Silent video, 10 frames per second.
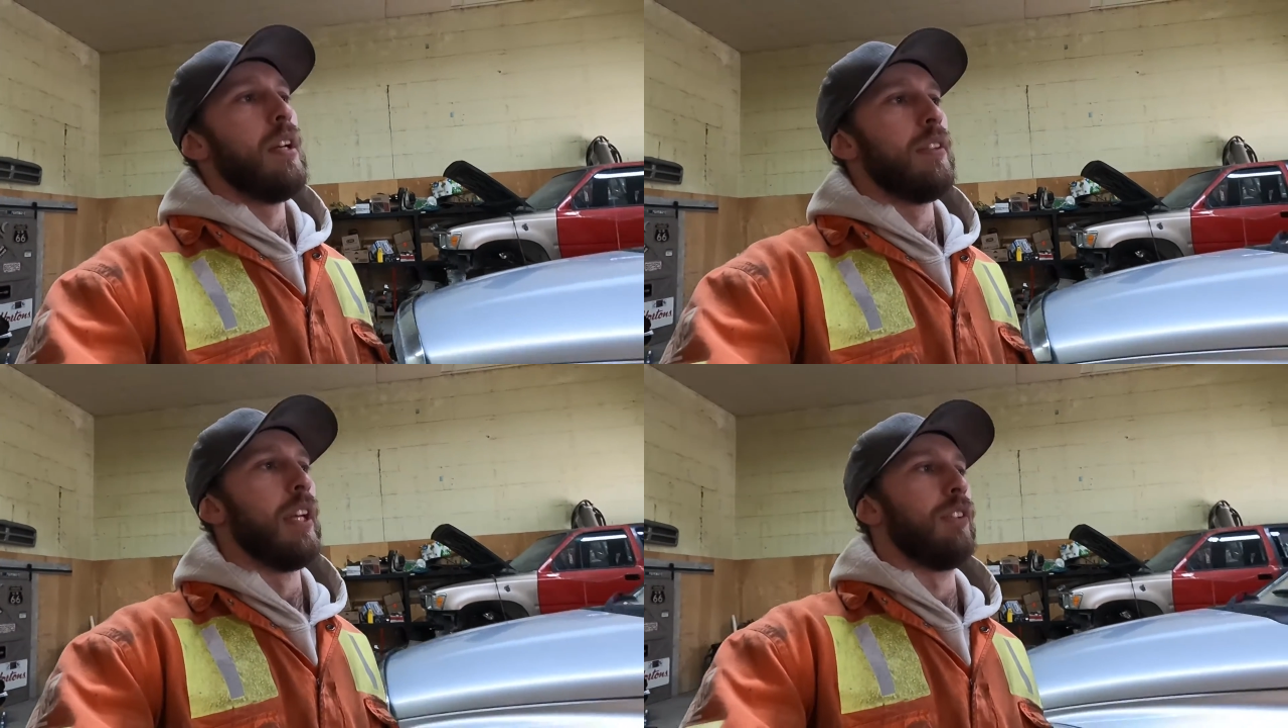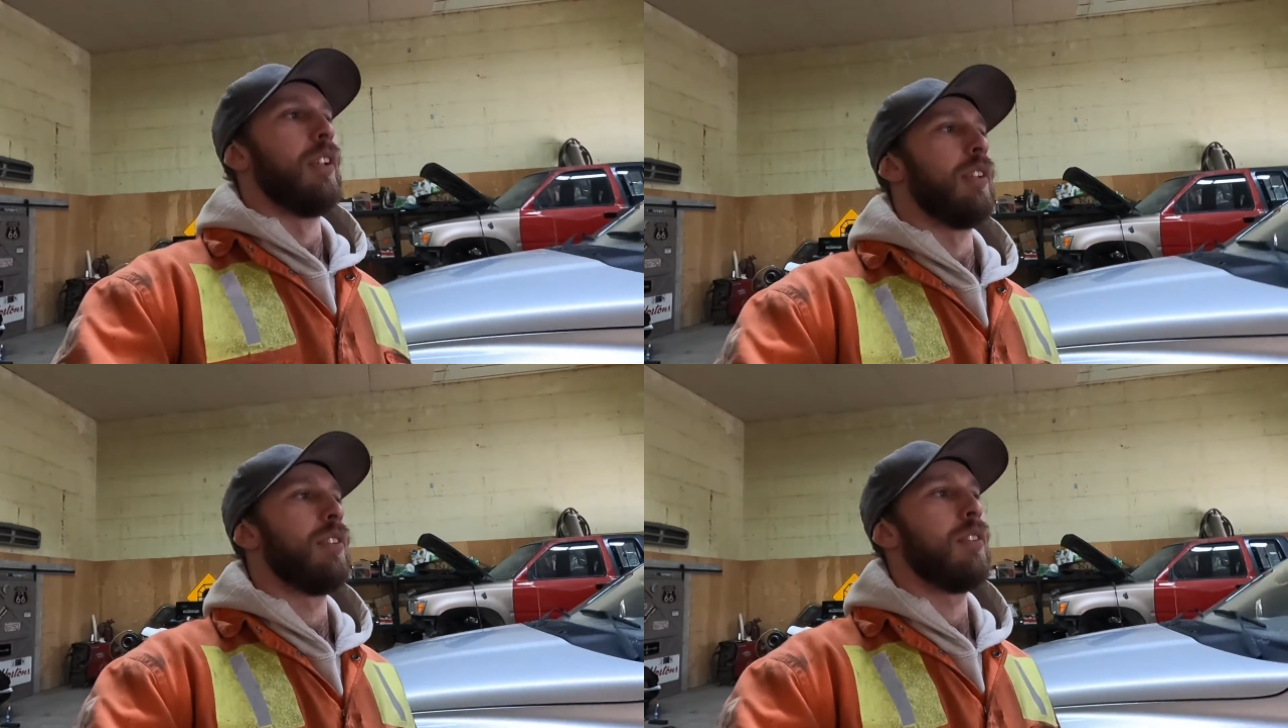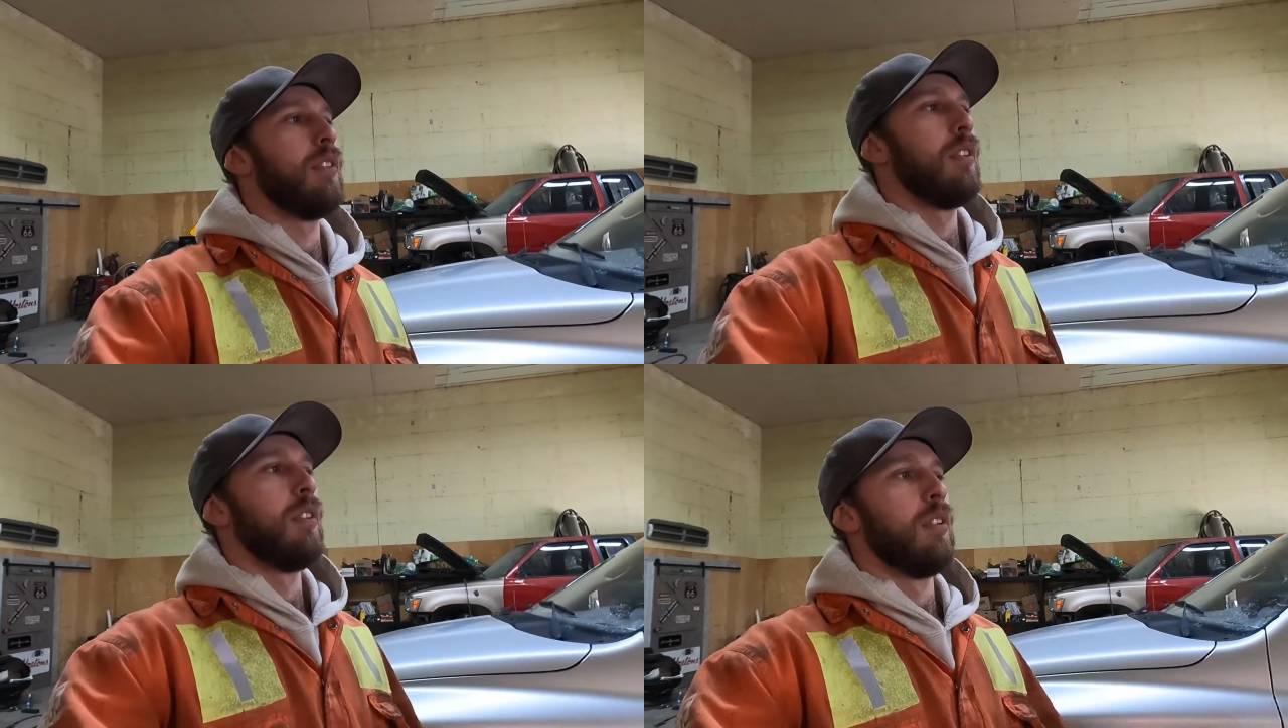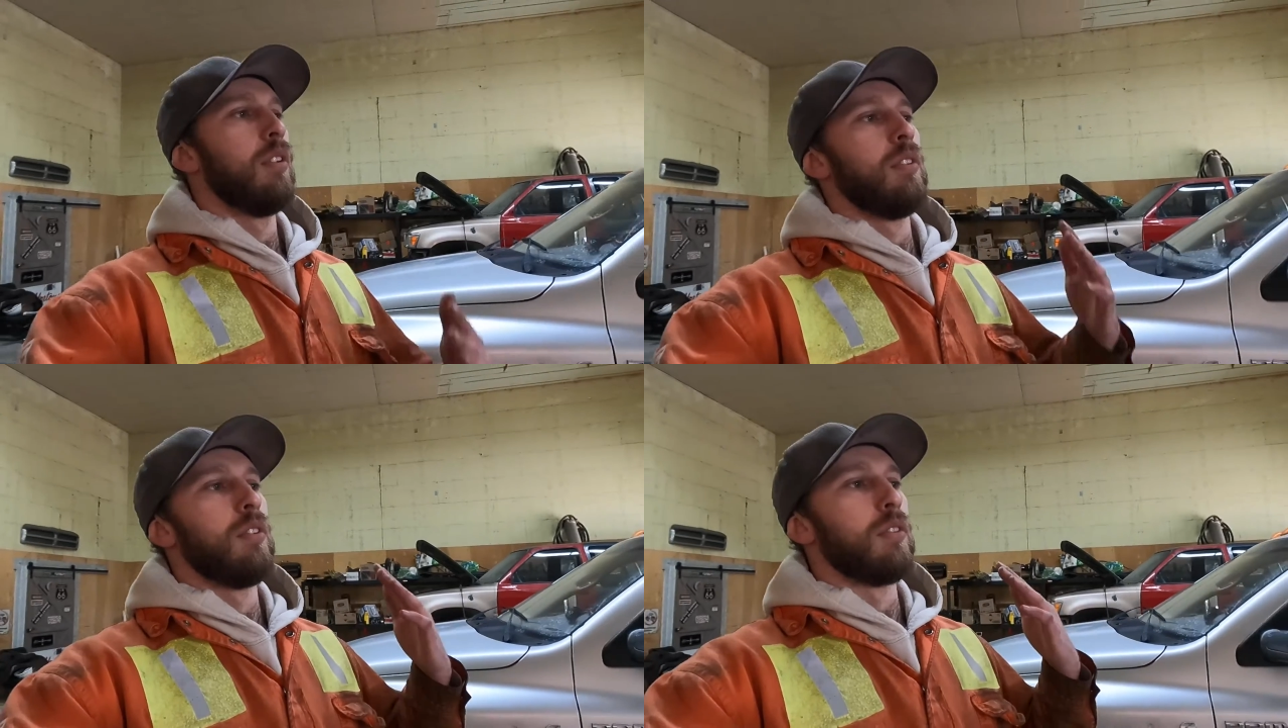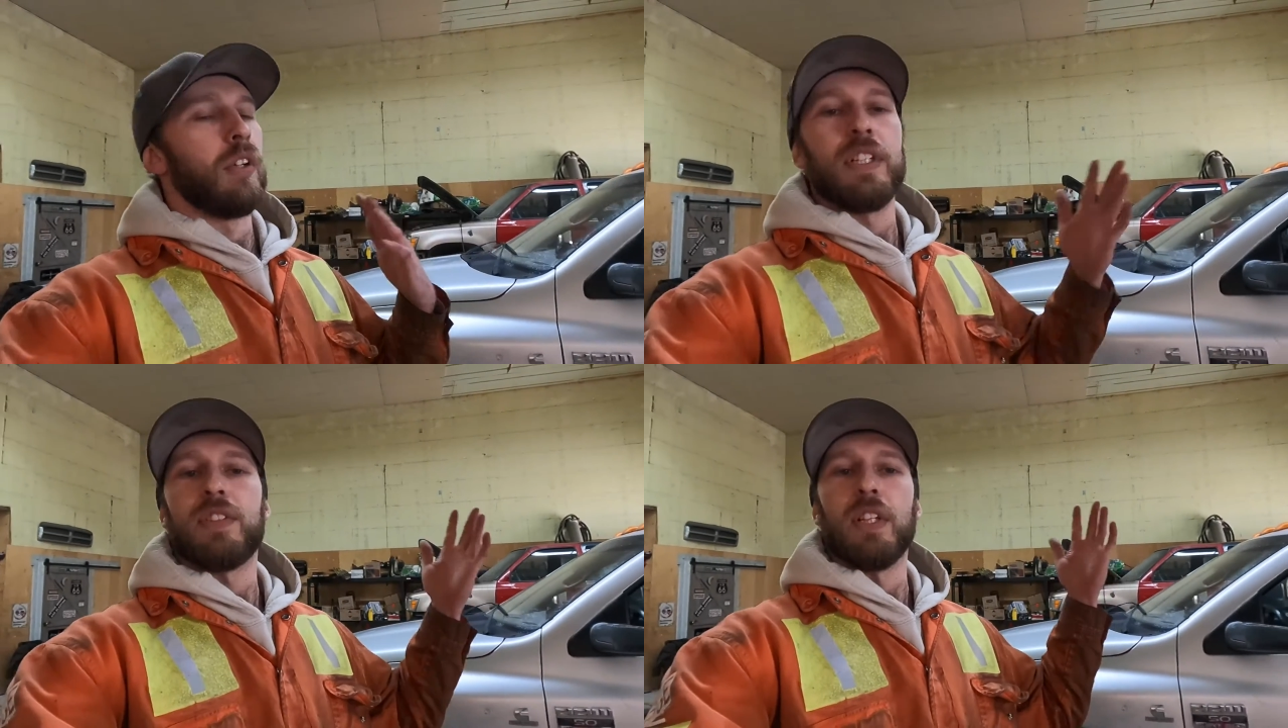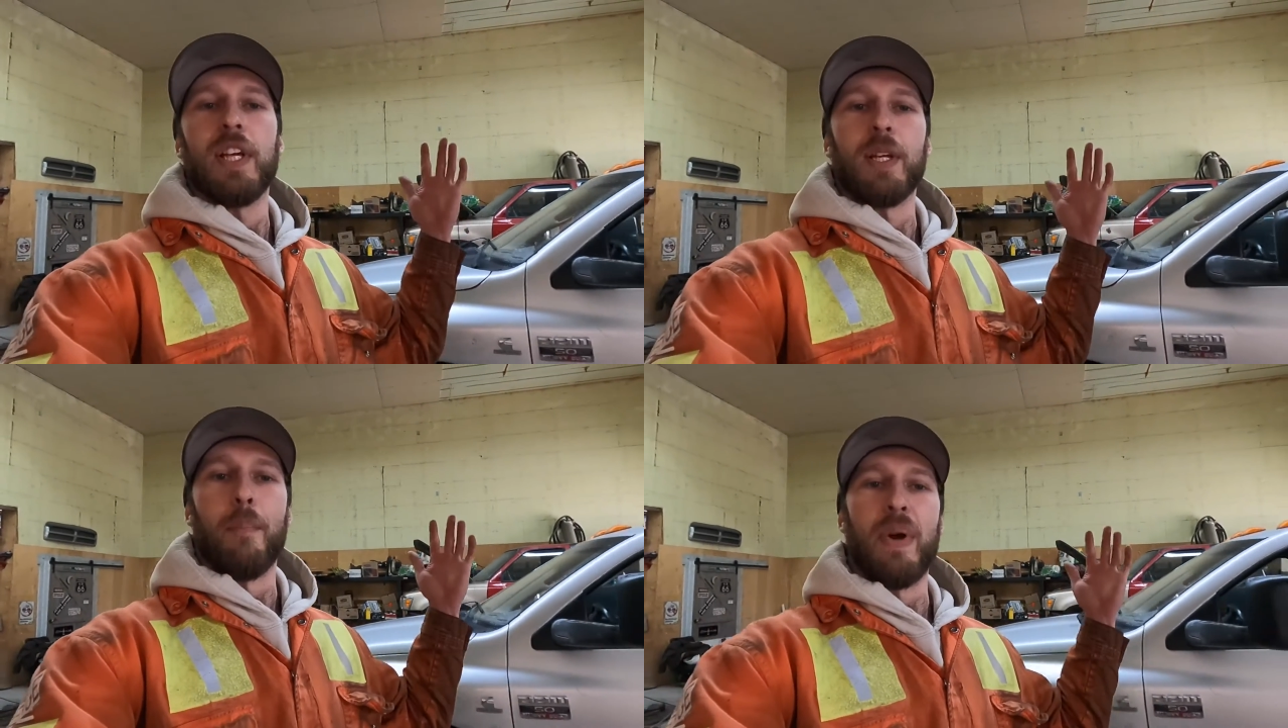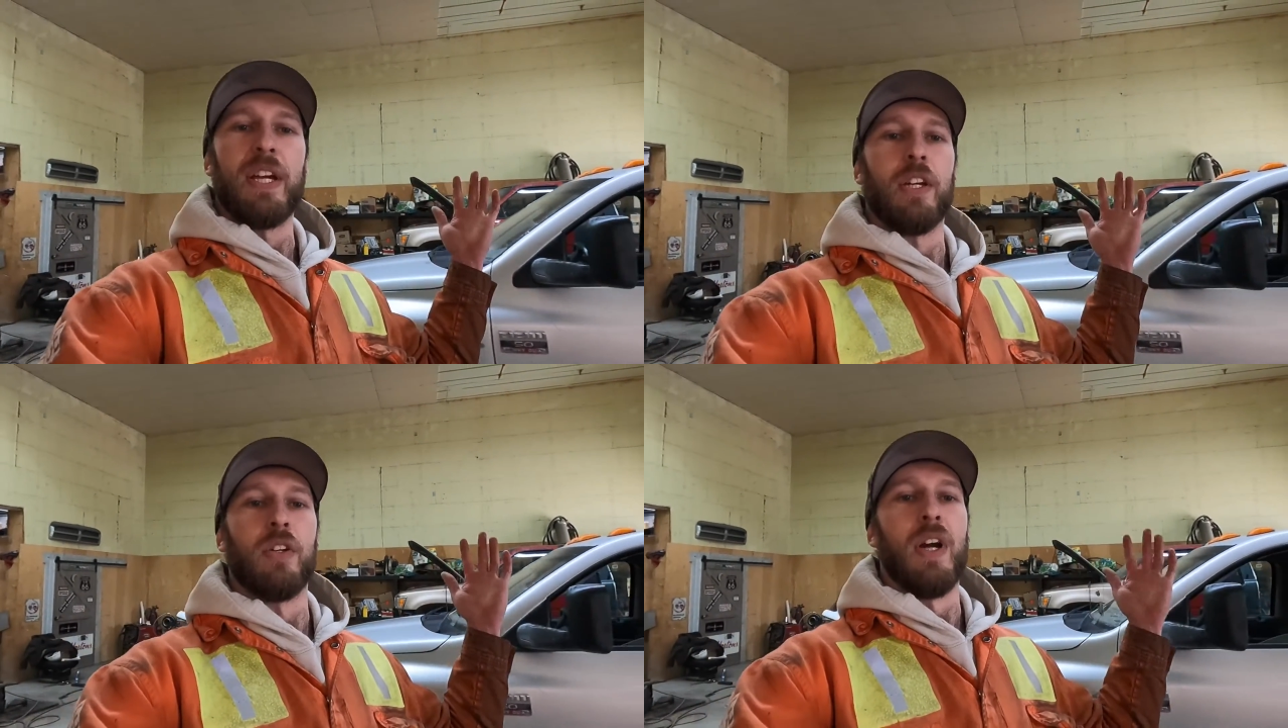that just treats it like a bag of